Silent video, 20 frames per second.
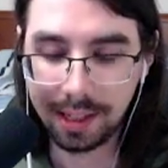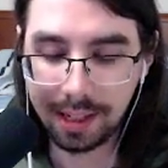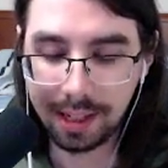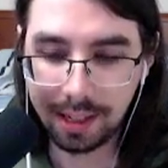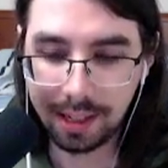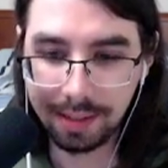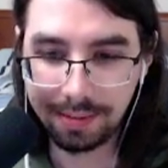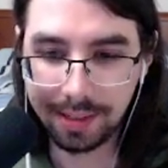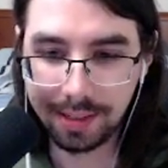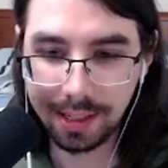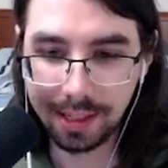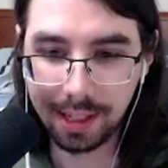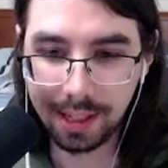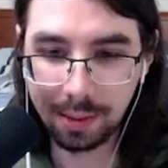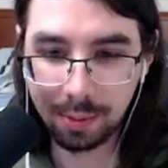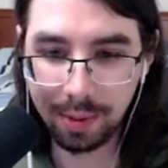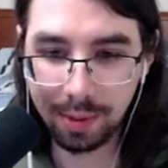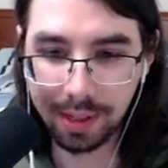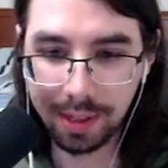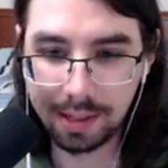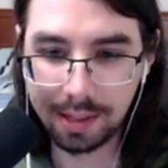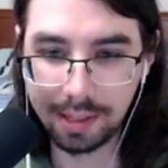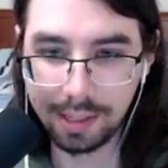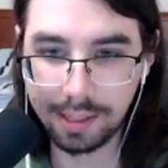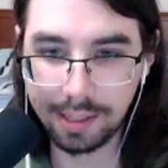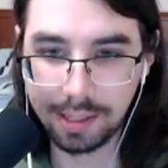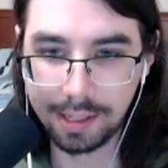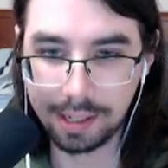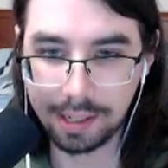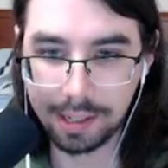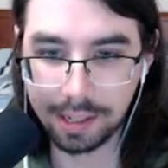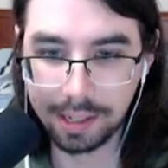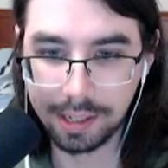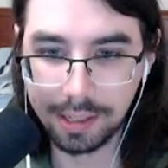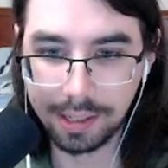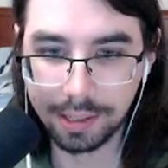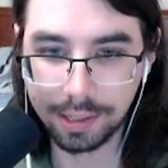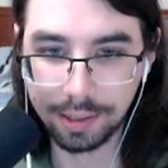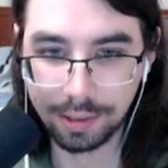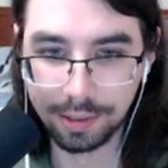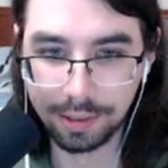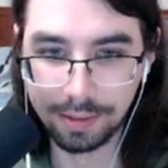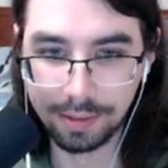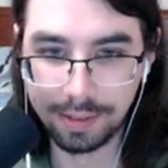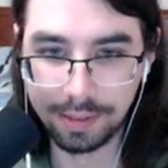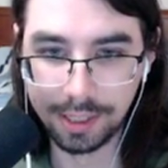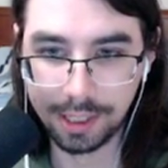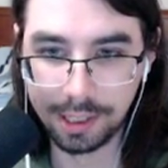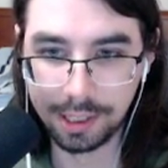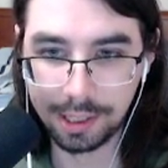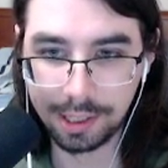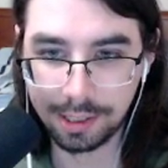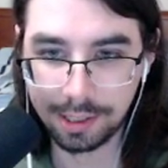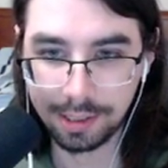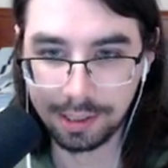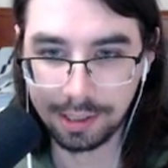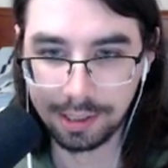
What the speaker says: I feel like with the dog and the goldfish,